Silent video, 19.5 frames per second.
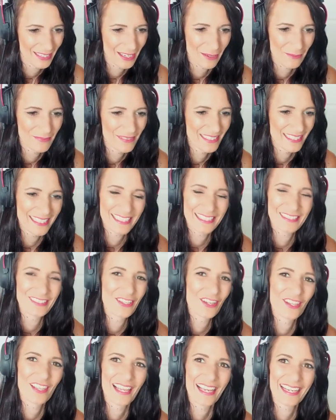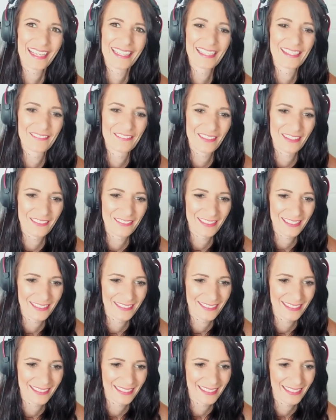I mean, he's not legging it very
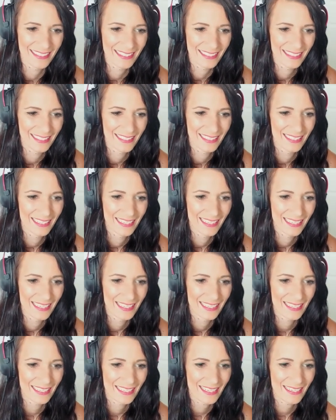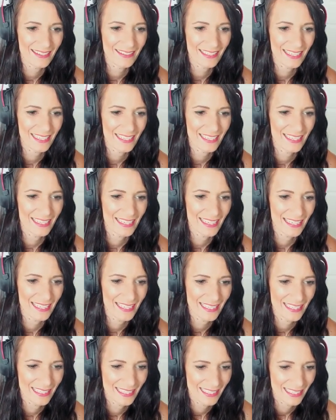quickly. Now I'll get in
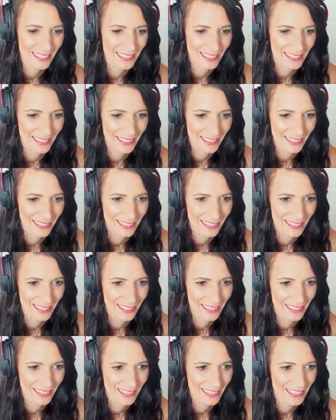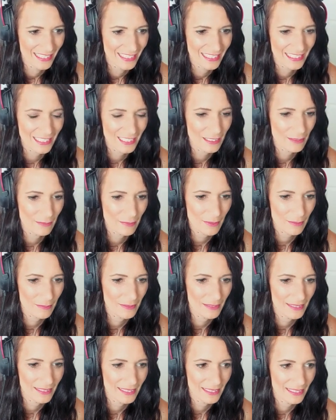here. She can
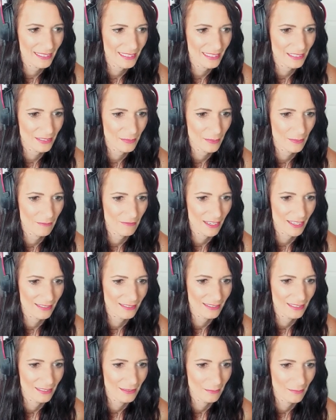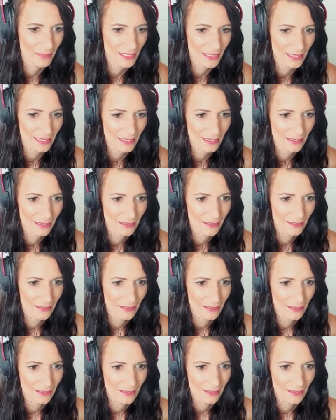probably swim faster than me.
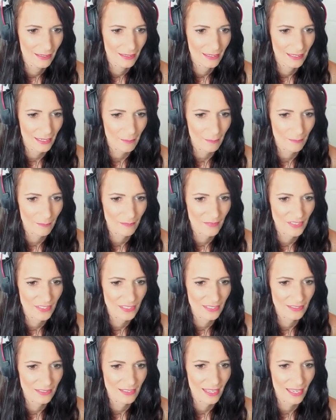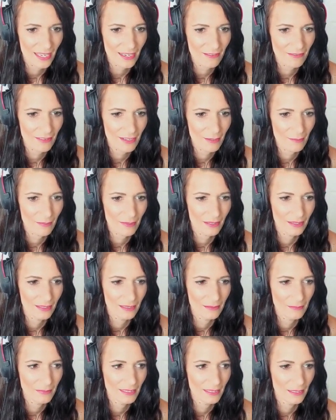Yep, she's there, right
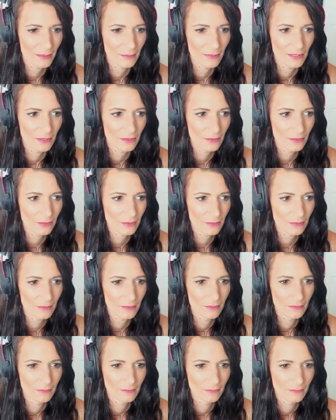behind me, like we thought.